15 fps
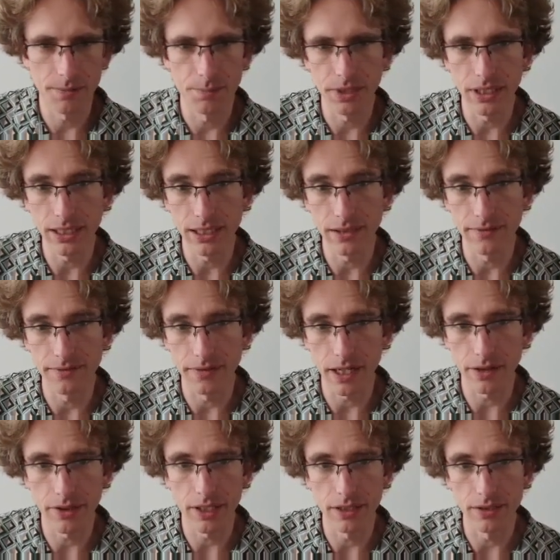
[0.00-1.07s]
Being
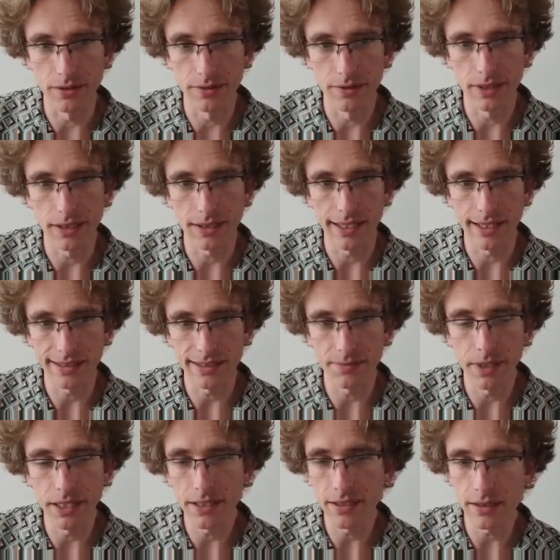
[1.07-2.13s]
very good at
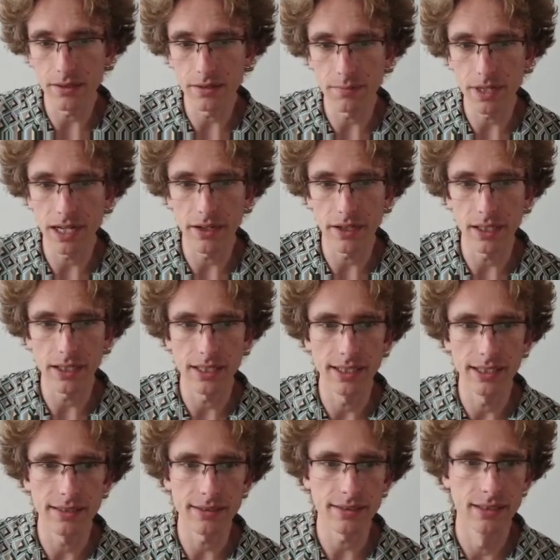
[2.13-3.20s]
estimating your pairing
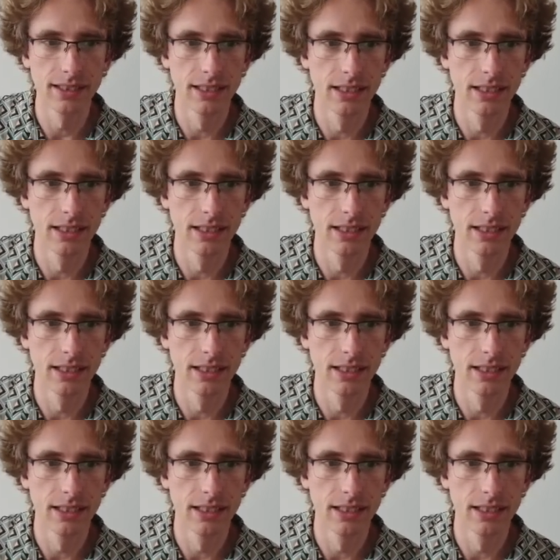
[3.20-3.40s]
is